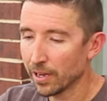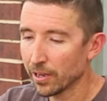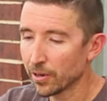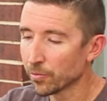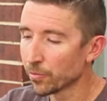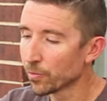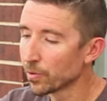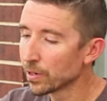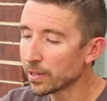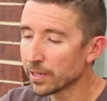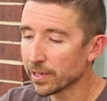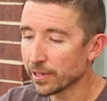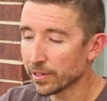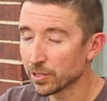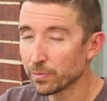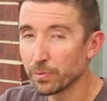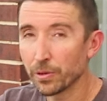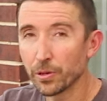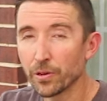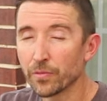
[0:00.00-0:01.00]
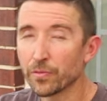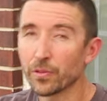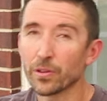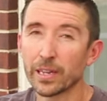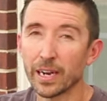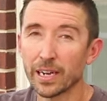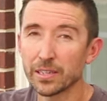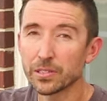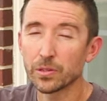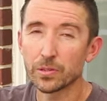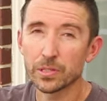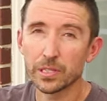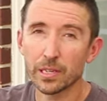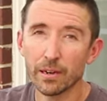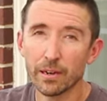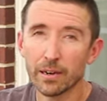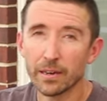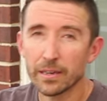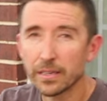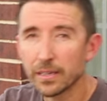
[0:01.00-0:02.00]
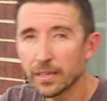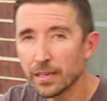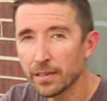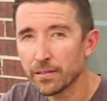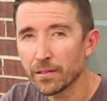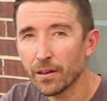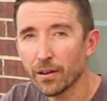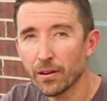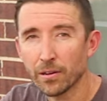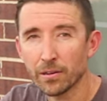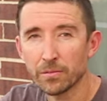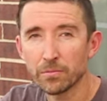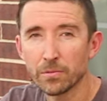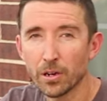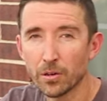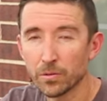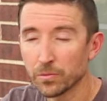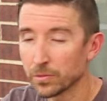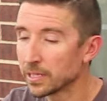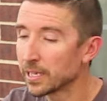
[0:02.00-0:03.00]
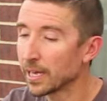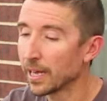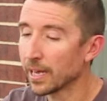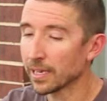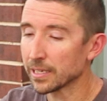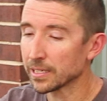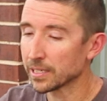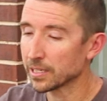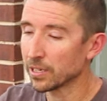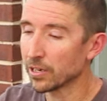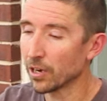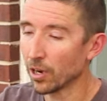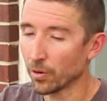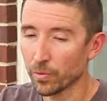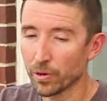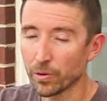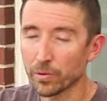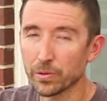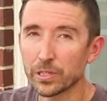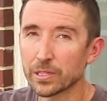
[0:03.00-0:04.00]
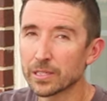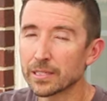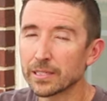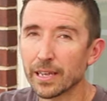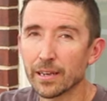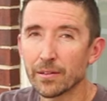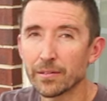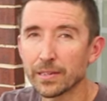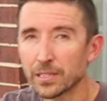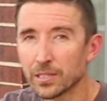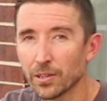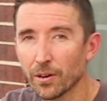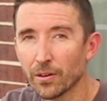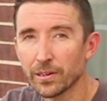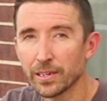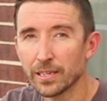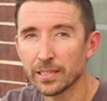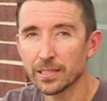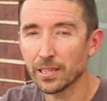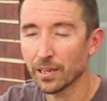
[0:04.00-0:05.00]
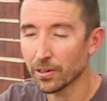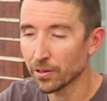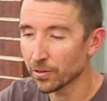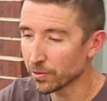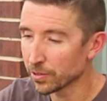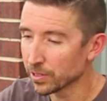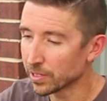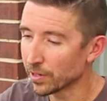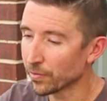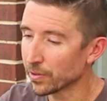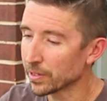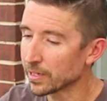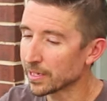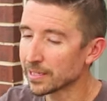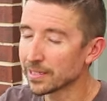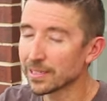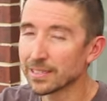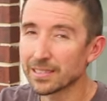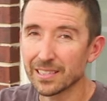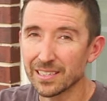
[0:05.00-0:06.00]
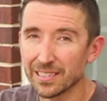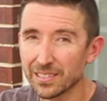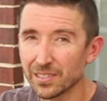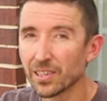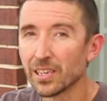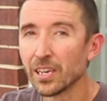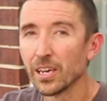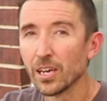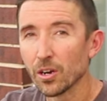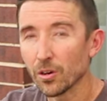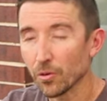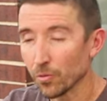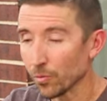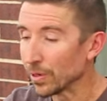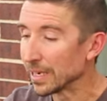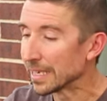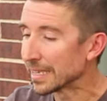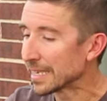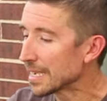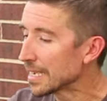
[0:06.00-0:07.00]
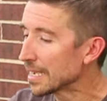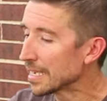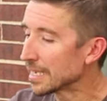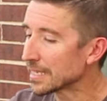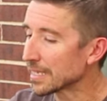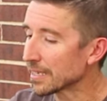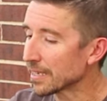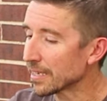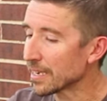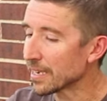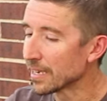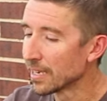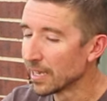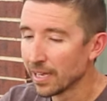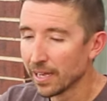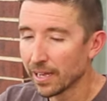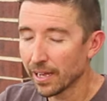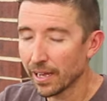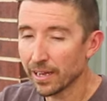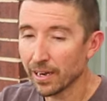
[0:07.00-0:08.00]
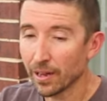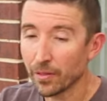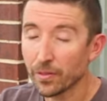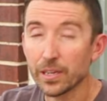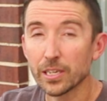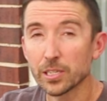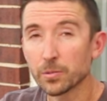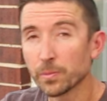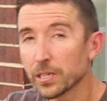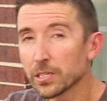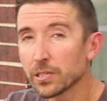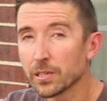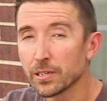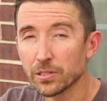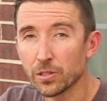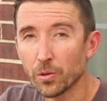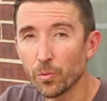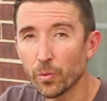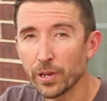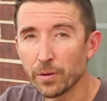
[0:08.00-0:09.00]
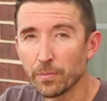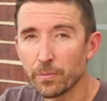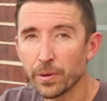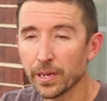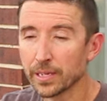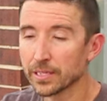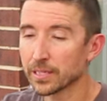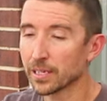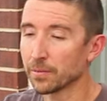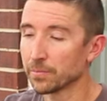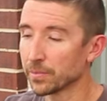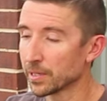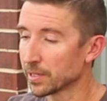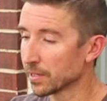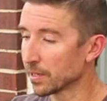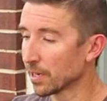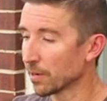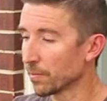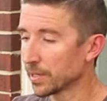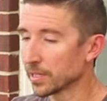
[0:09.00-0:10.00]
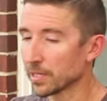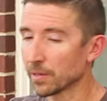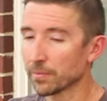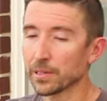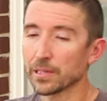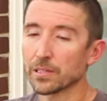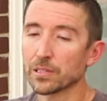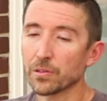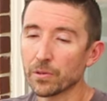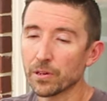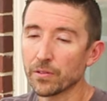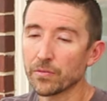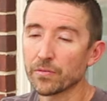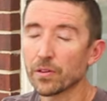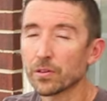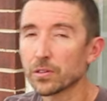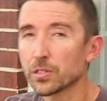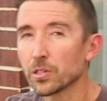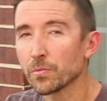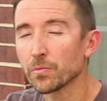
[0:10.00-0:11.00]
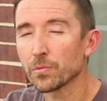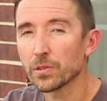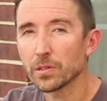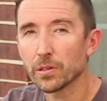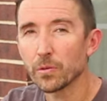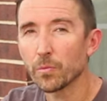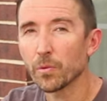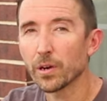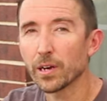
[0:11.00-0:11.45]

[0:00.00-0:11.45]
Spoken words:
It really is beautiful. And as you saw in our own test, you know, we were just nailing targets at all those different distances really easily. And I think especially as the wind picks up, this is going to be something that's going to function really